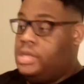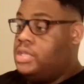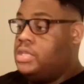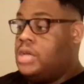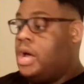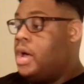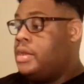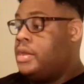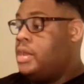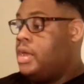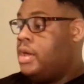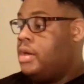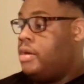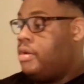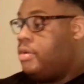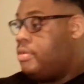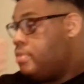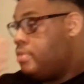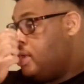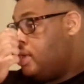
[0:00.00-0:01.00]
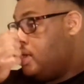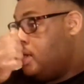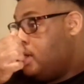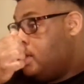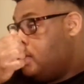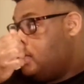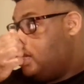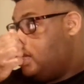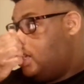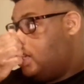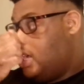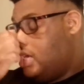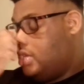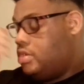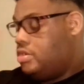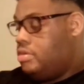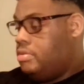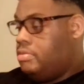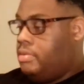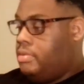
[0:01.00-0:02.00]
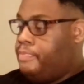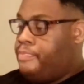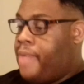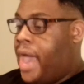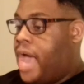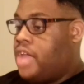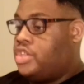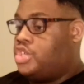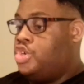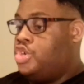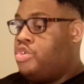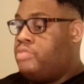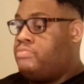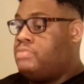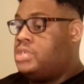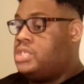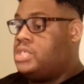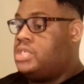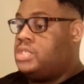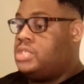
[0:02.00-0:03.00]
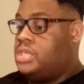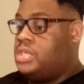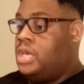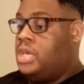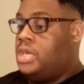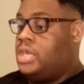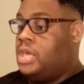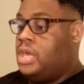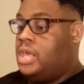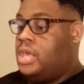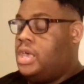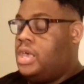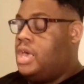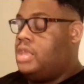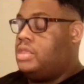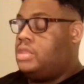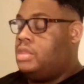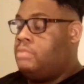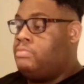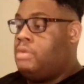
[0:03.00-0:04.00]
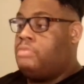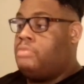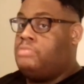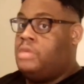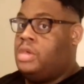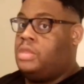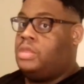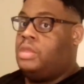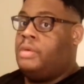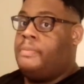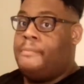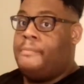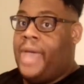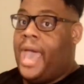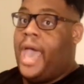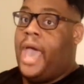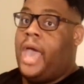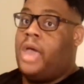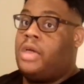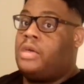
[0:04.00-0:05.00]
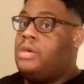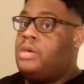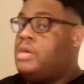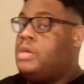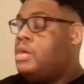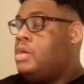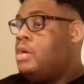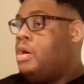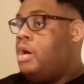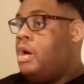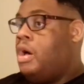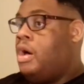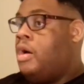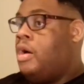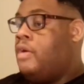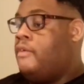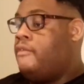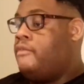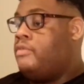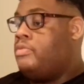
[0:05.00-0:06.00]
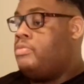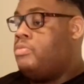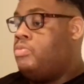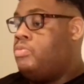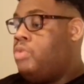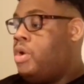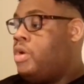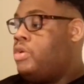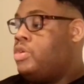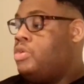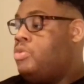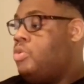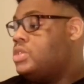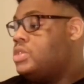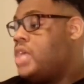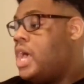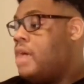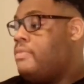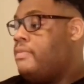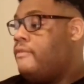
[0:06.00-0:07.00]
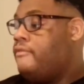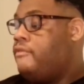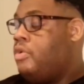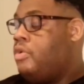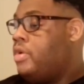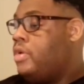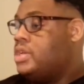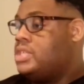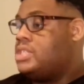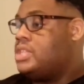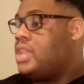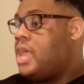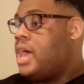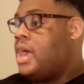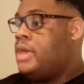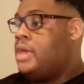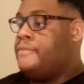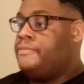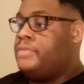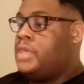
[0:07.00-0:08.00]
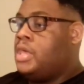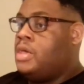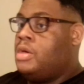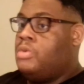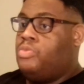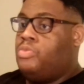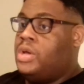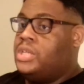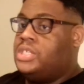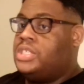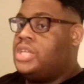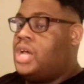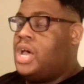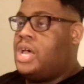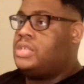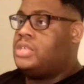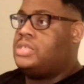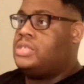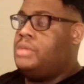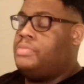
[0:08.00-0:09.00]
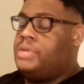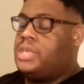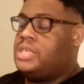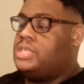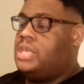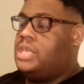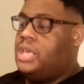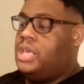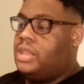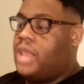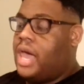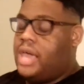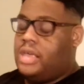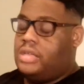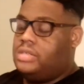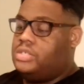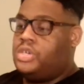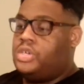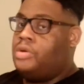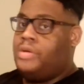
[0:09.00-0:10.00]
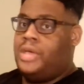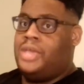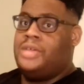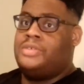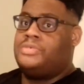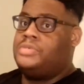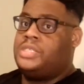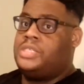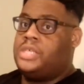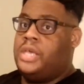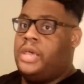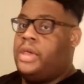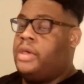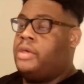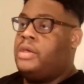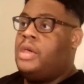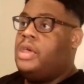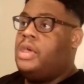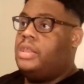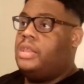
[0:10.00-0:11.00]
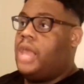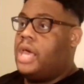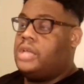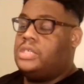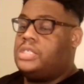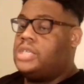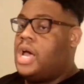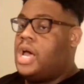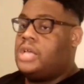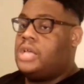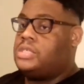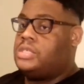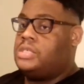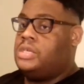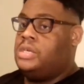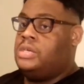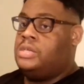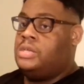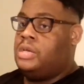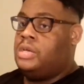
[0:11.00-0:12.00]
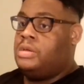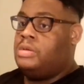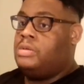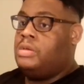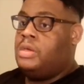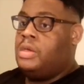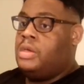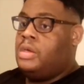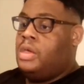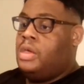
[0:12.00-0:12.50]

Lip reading: done there to get back to your mystique and get the momentum back of where you was at before. It's like with John Cena, because he, like Joe Hendry said, like John Cena,